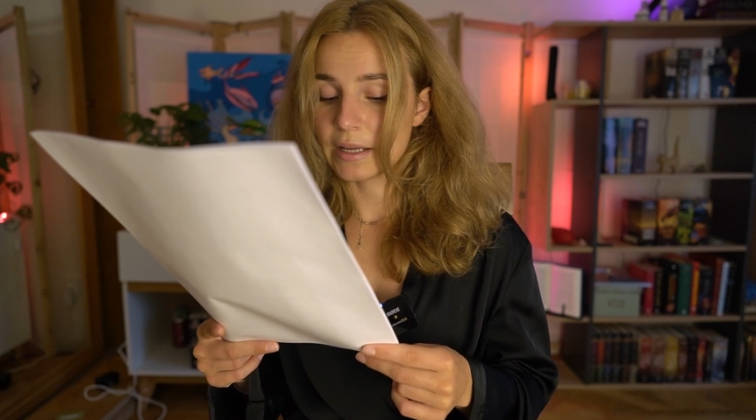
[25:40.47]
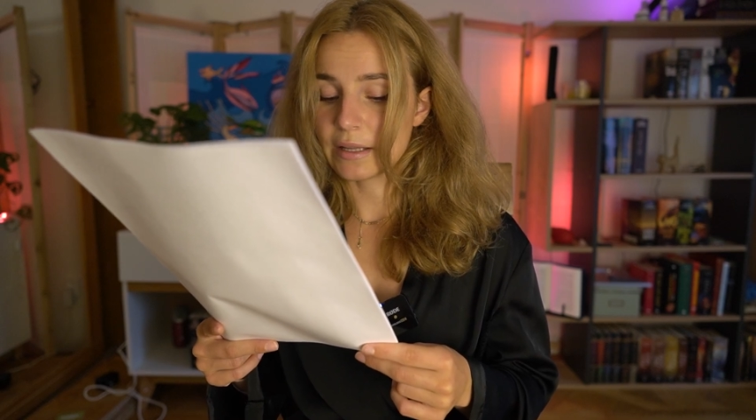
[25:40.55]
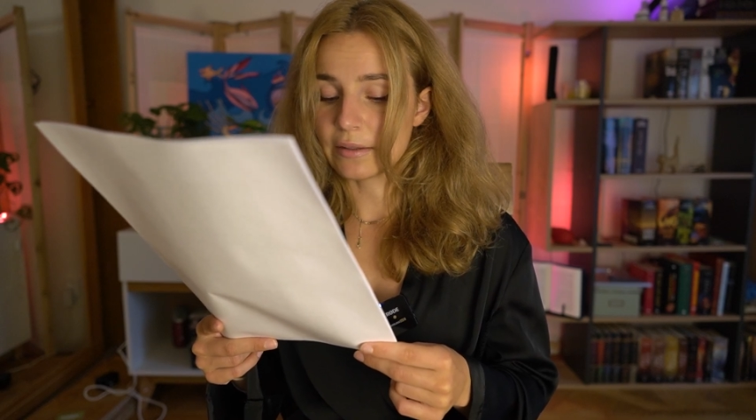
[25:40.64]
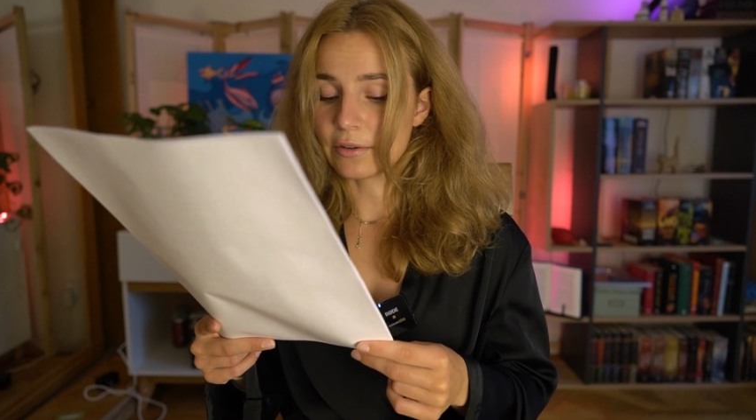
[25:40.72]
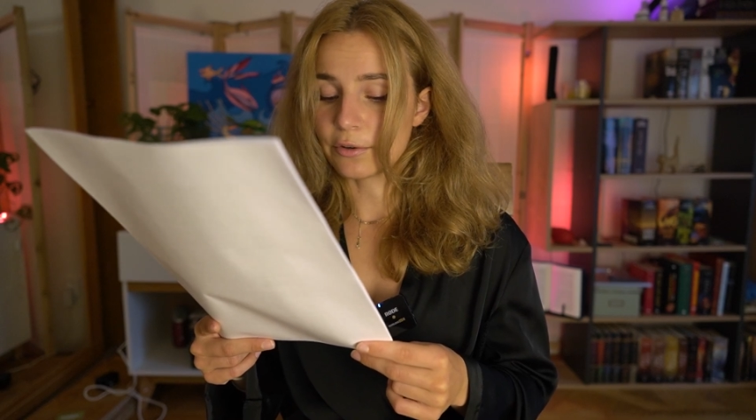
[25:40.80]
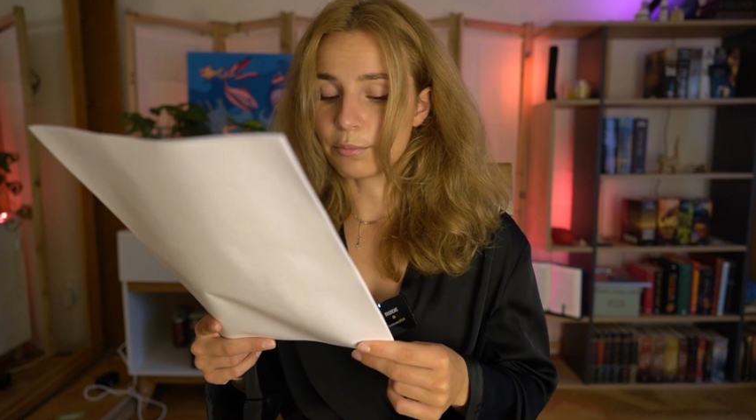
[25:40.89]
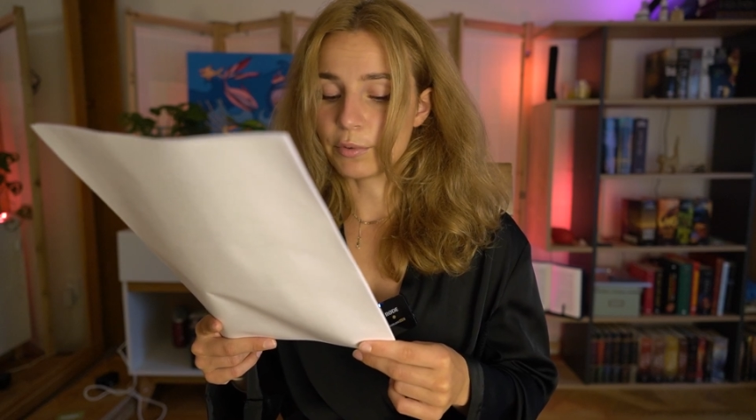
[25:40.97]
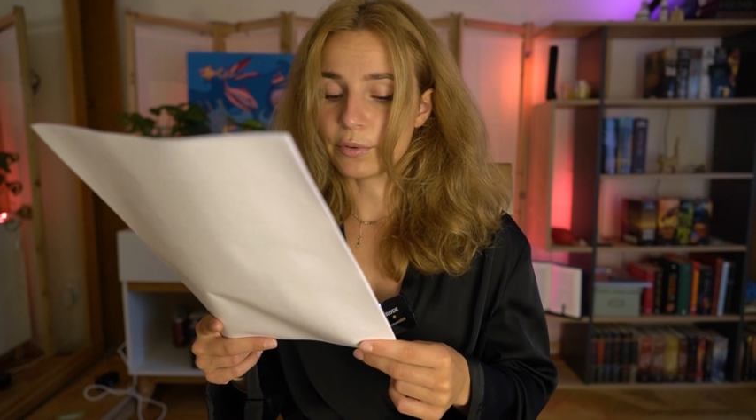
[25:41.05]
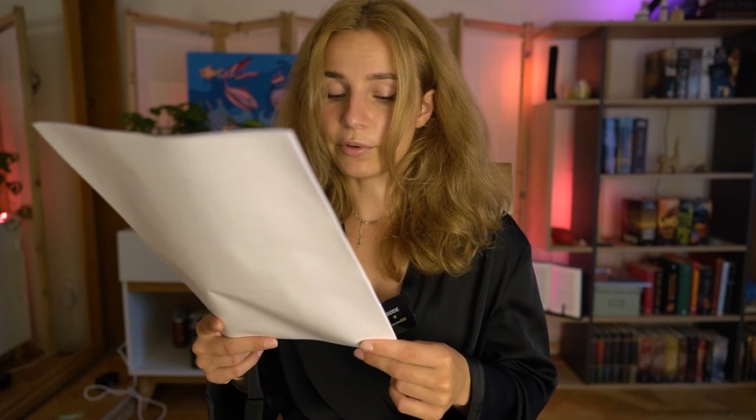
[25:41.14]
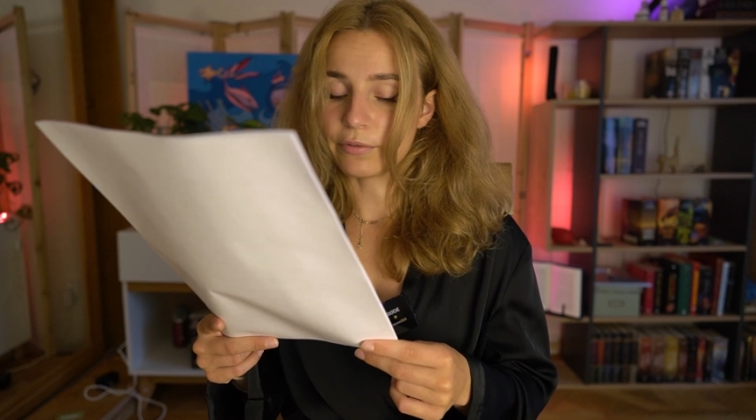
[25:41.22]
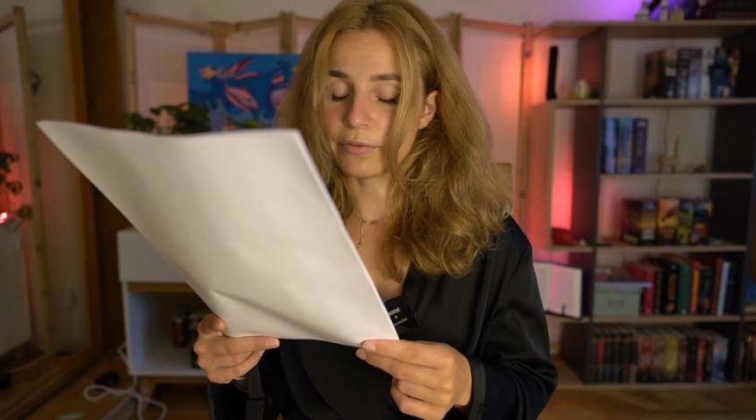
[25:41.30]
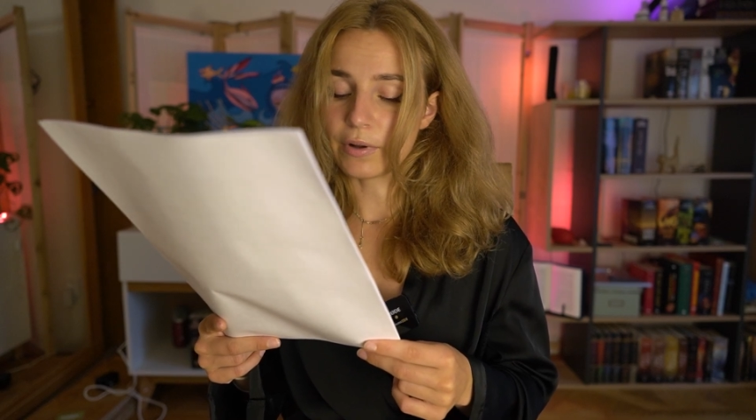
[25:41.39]
in their
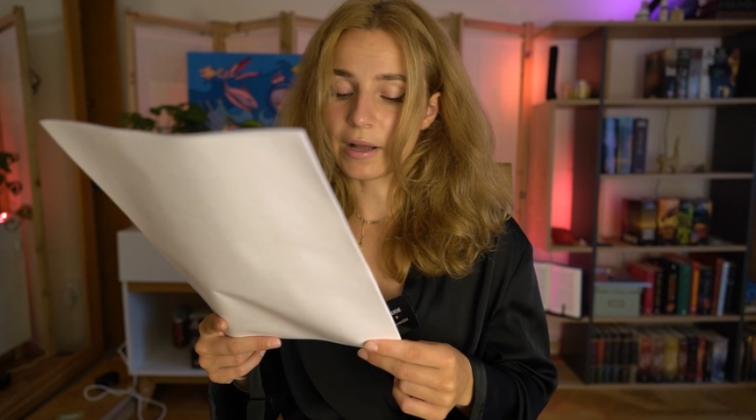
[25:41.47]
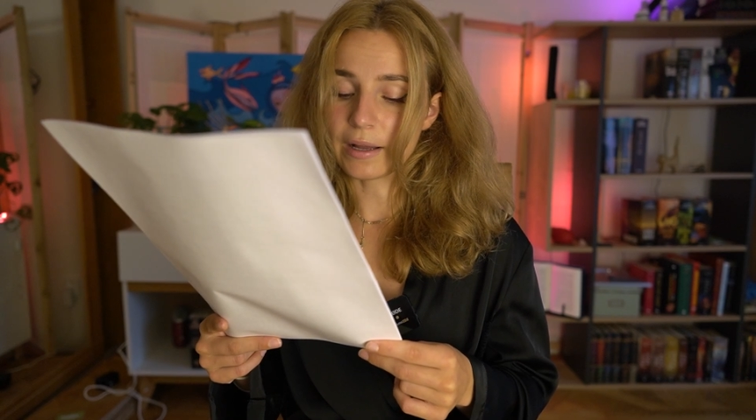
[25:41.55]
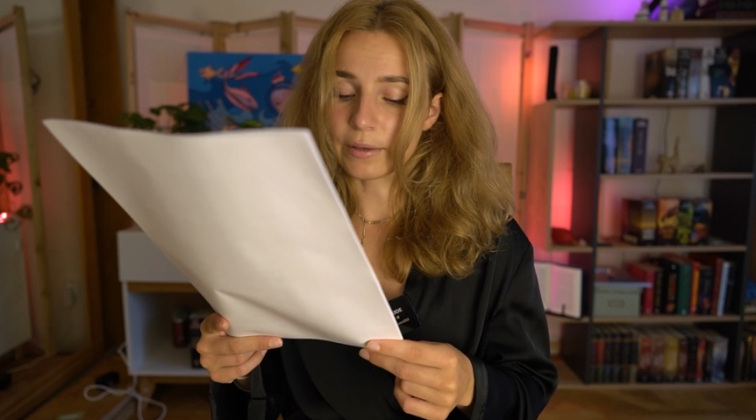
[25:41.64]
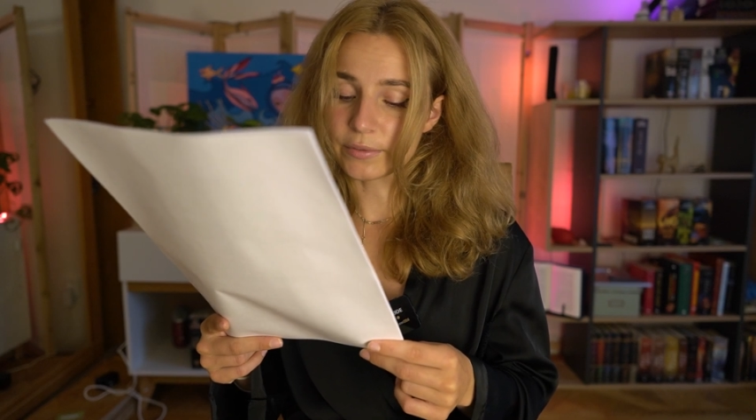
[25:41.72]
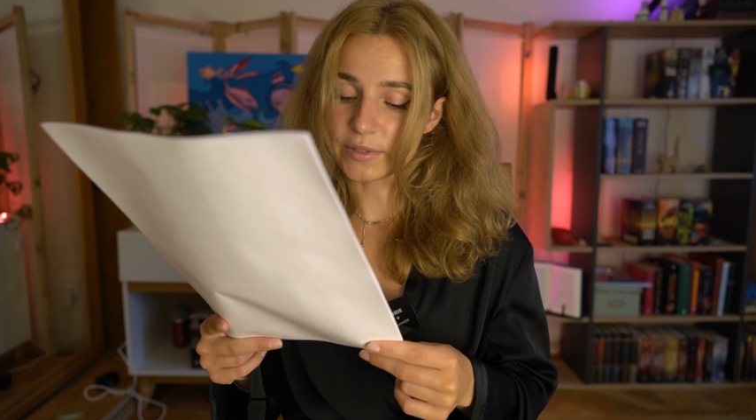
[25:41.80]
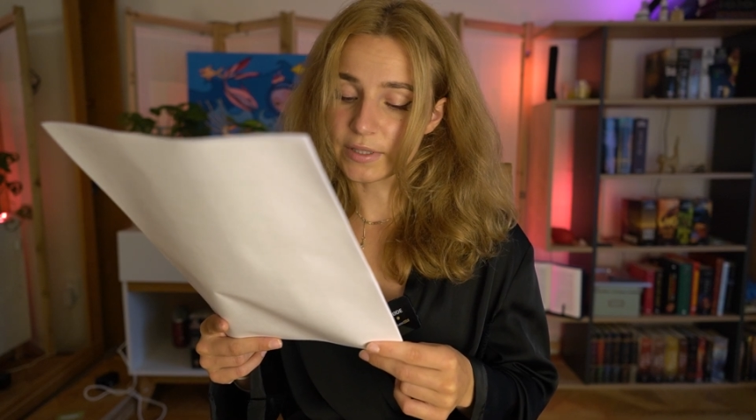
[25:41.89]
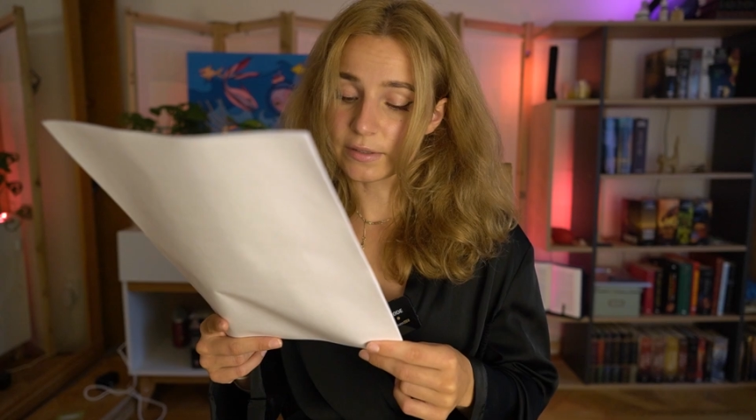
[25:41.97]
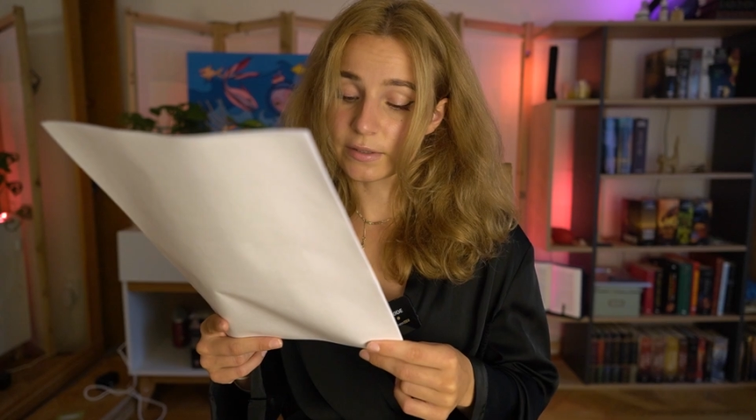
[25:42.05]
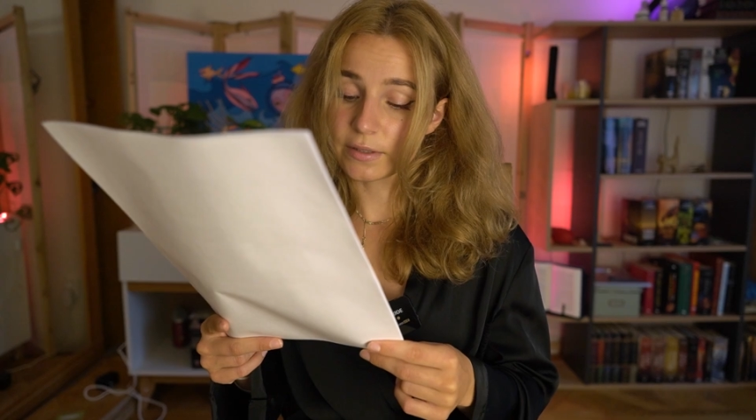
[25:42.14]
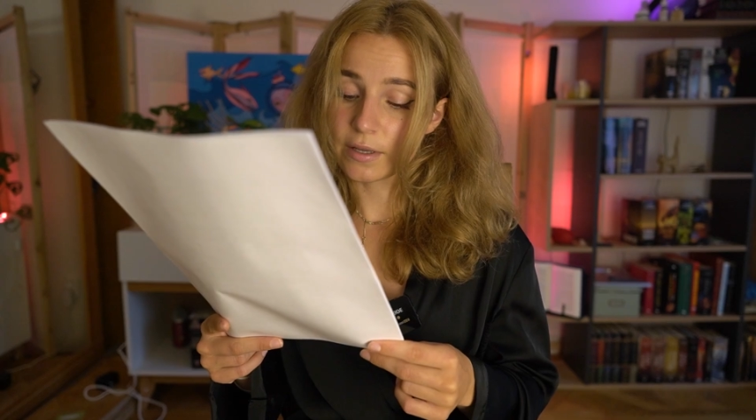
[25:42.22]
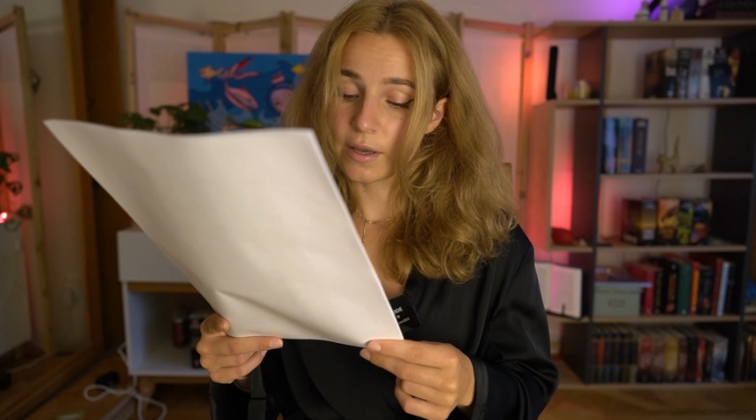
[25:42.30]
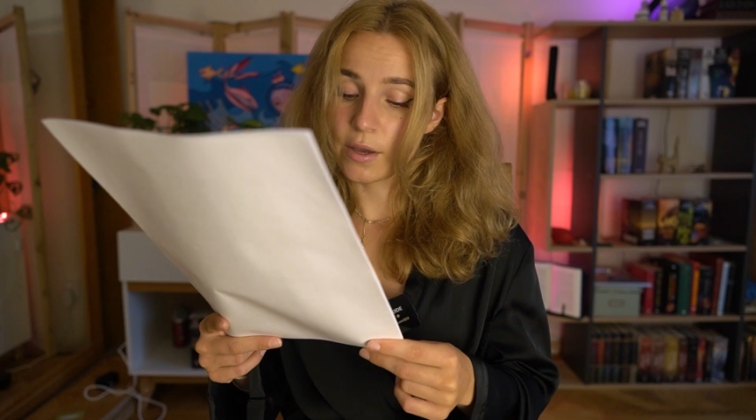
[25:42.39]
beautiful houses,